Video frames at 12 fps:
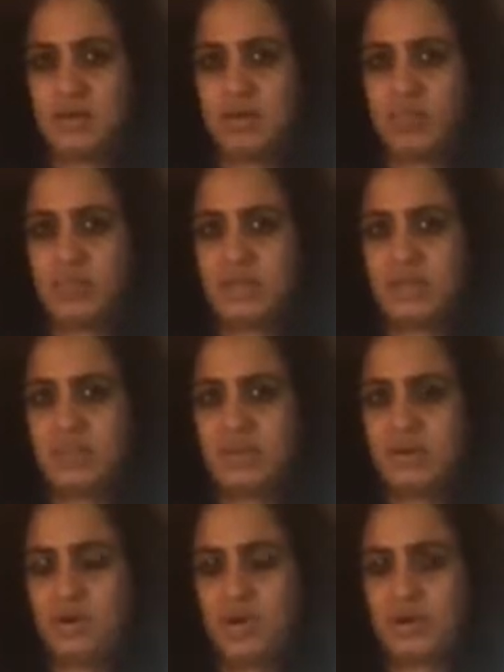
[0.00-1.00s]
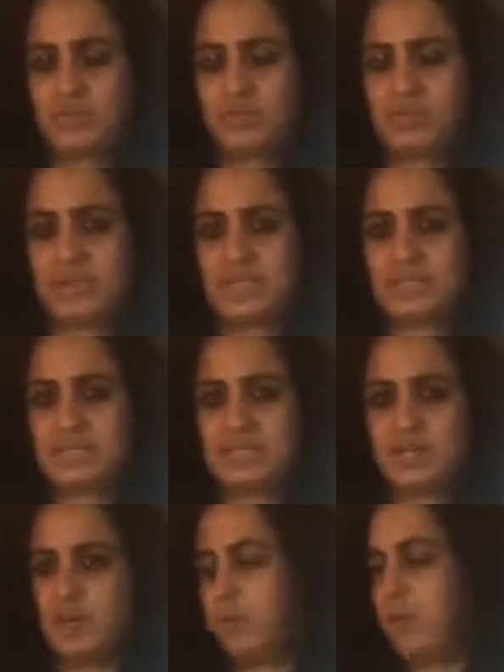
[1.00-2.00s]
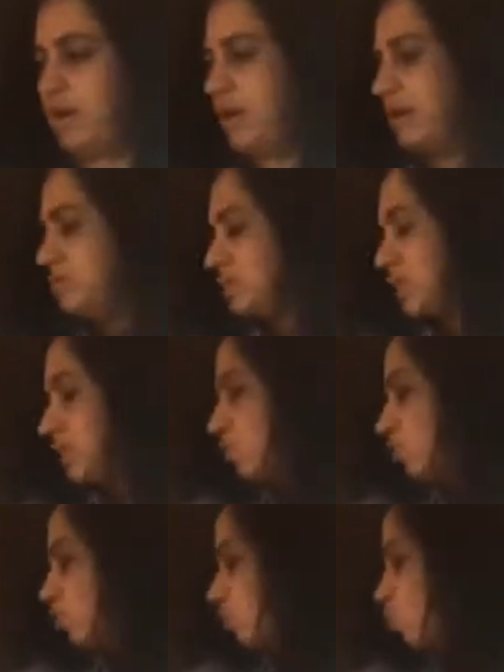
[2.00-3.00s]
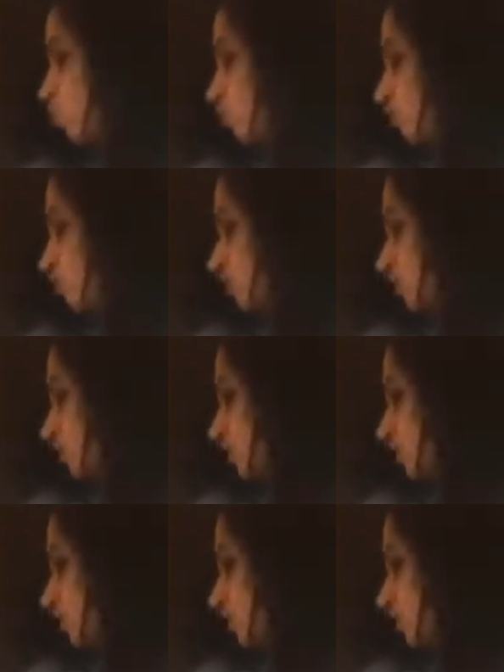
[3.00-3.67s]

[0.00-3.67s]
open up your arms so I can see your palms and look over